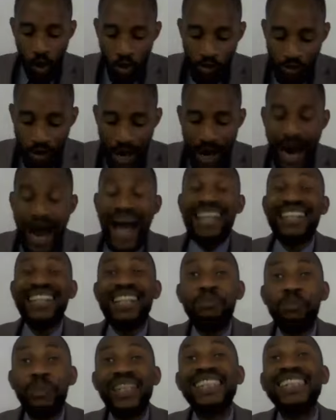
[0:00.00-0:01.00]
over
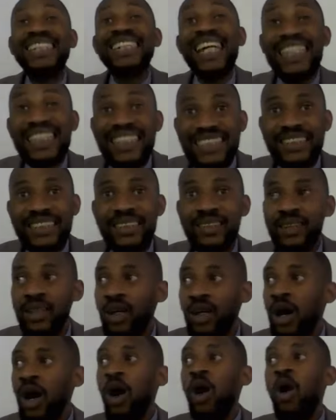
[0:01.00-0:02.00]
100%,
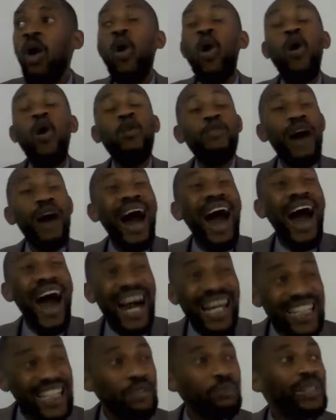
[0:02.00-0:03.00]
over
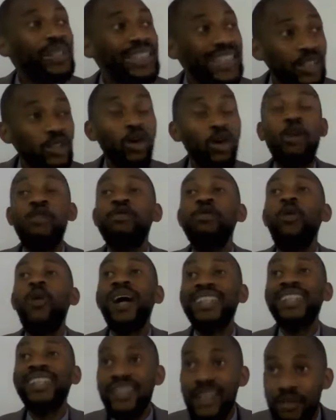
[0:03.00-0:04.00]
100% of
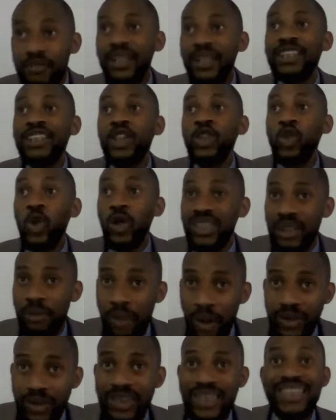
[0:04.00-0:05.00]
what Revelation talks
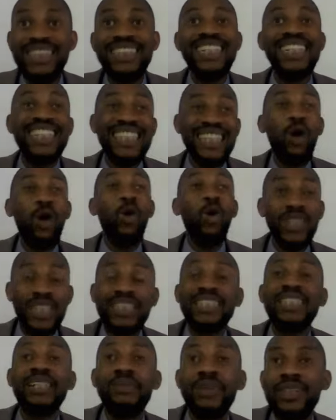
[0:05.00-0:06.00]
about is in the Old
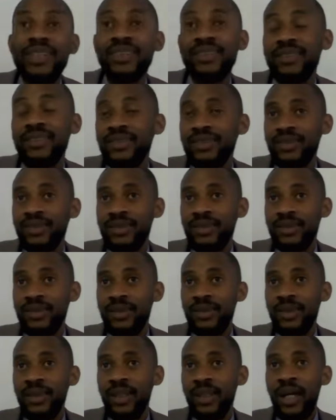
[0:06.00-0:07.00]
Testament.
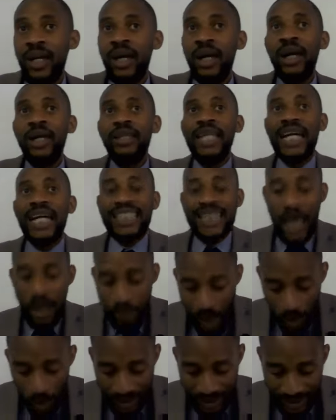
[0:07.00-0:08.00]
That's
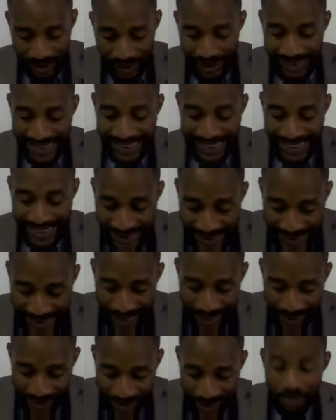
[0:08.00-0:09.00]
about
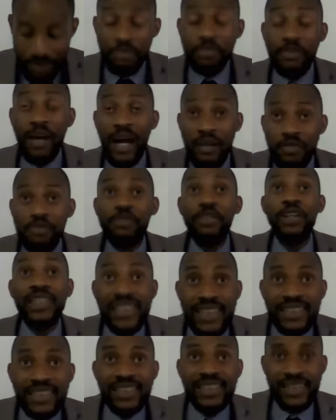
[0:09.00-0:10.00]
605
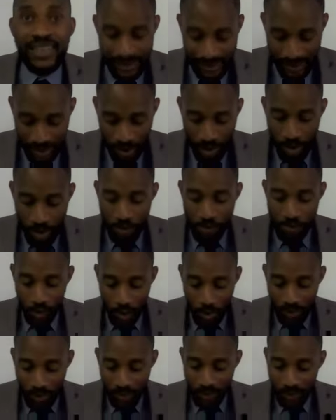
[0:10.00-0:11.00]
verses
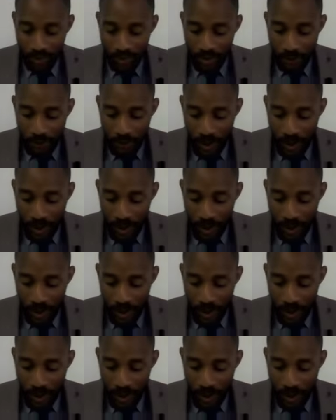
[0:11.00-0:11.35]
from,